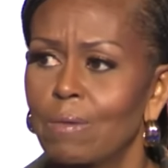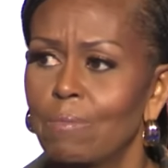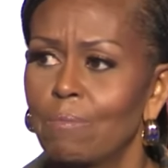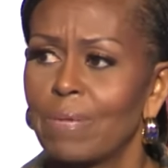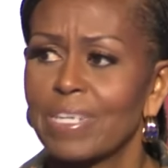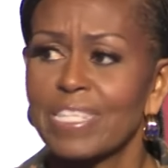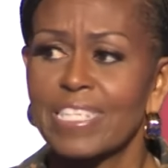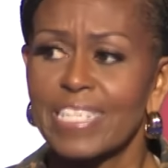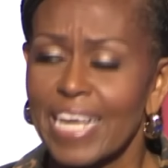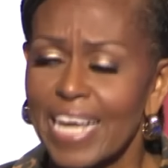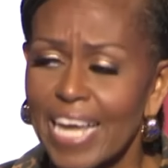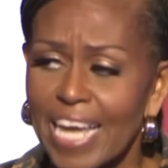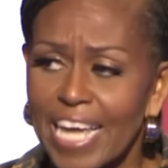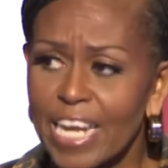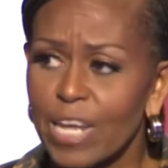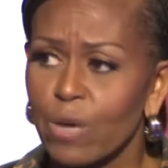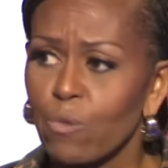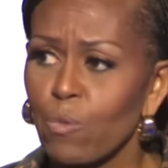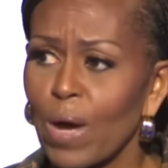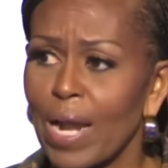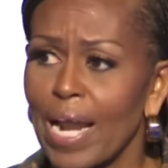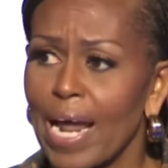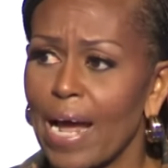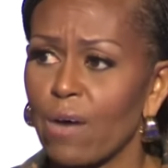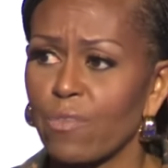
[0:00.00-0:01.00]
But to
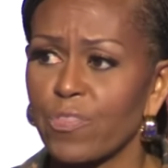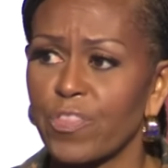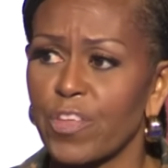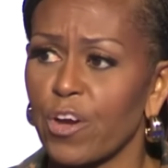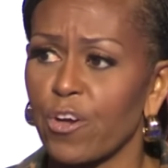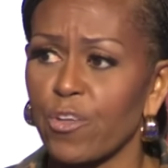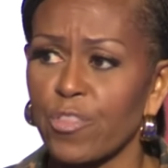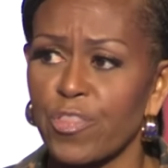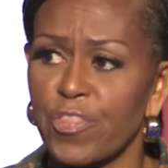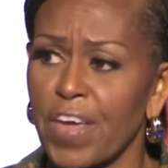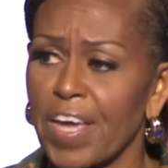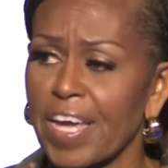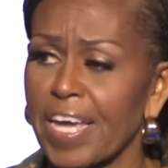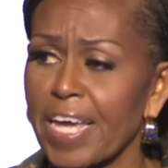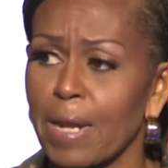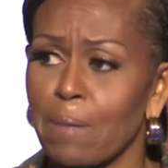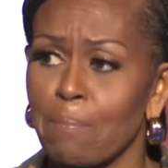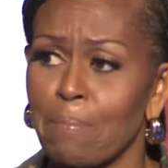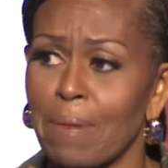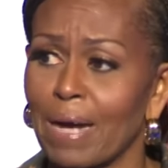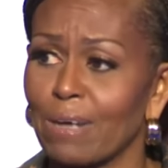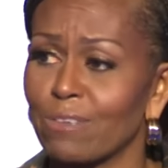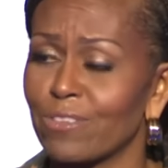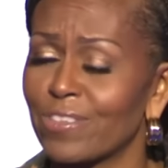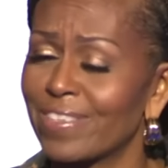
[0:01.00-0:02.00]
anyone out there thinking
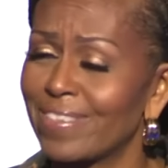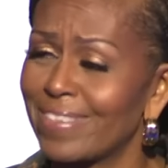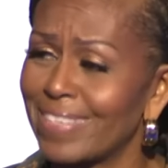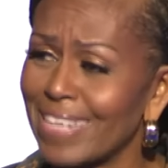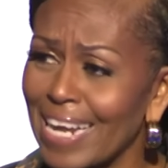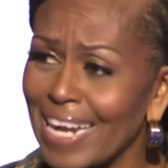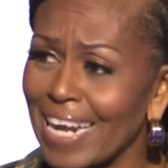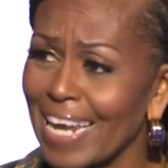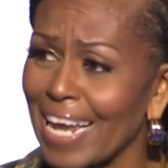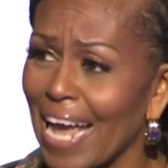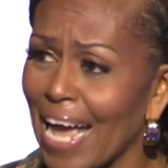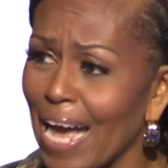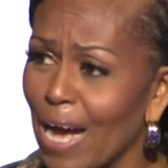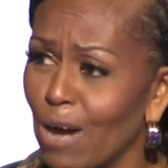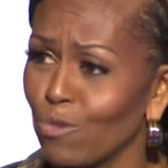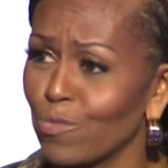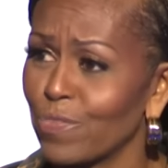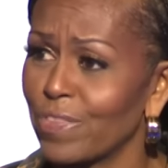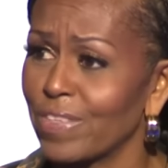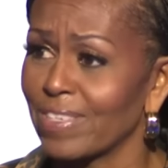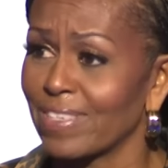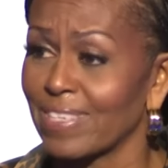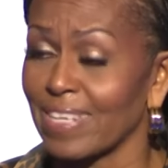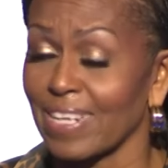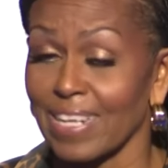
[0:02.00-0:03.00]
about sitting out
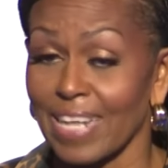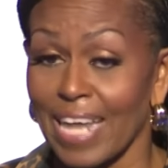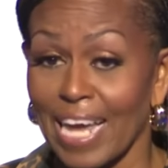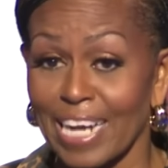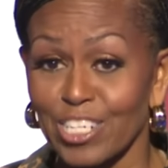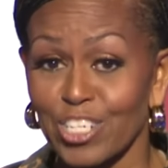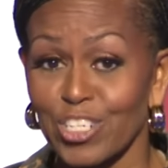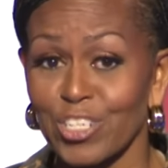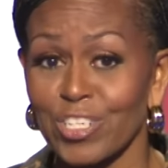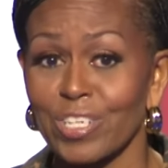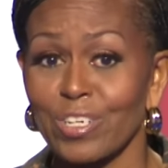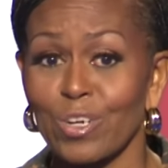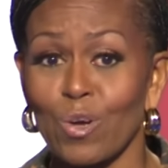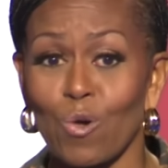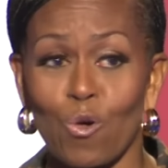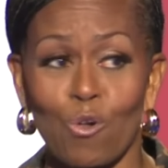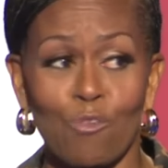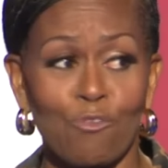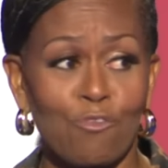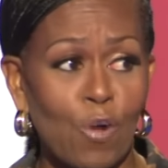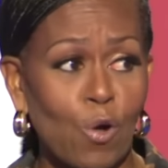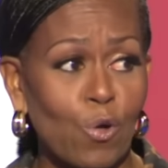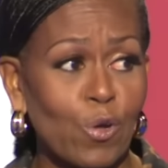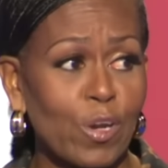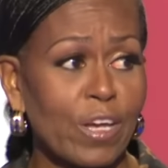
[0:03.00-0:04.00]
this election or
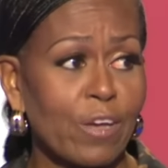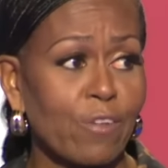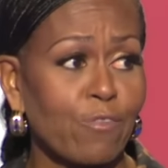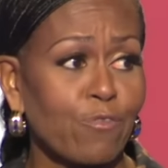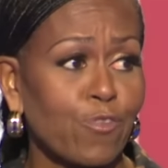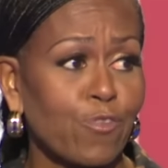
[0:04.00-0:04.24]
voting